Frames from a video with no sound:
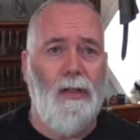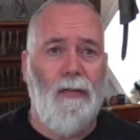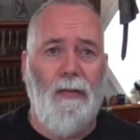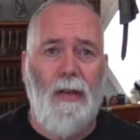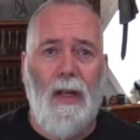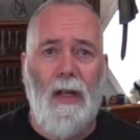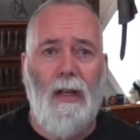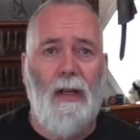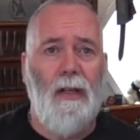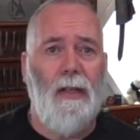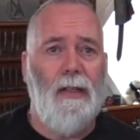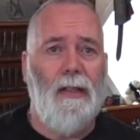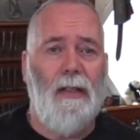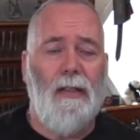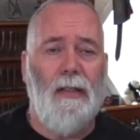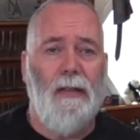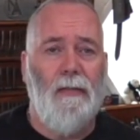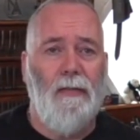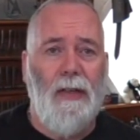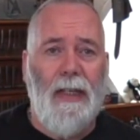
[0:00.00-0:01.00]
of
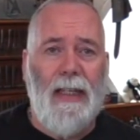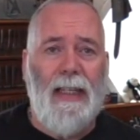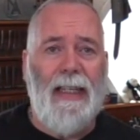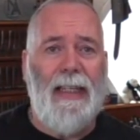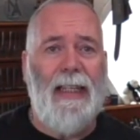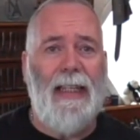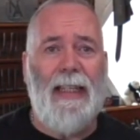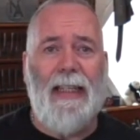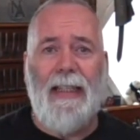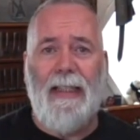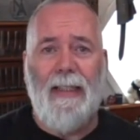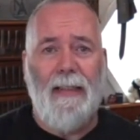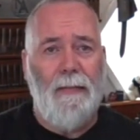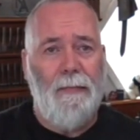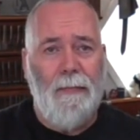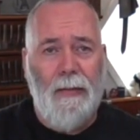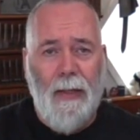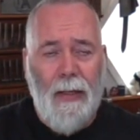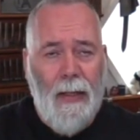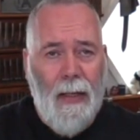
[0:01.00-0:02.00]
harnesses, of leads,
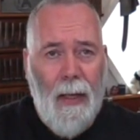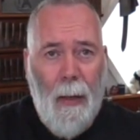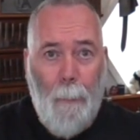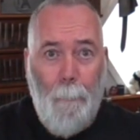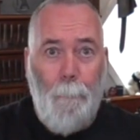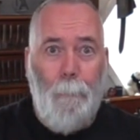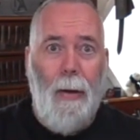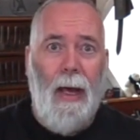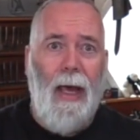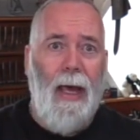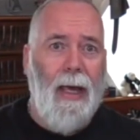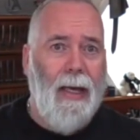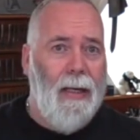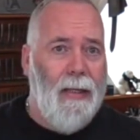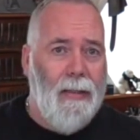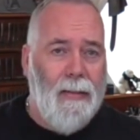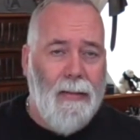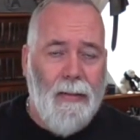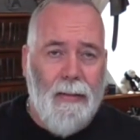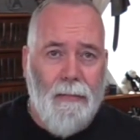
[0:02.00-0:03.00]
of
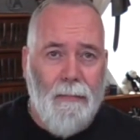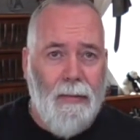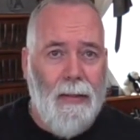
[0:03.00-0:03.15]
bags.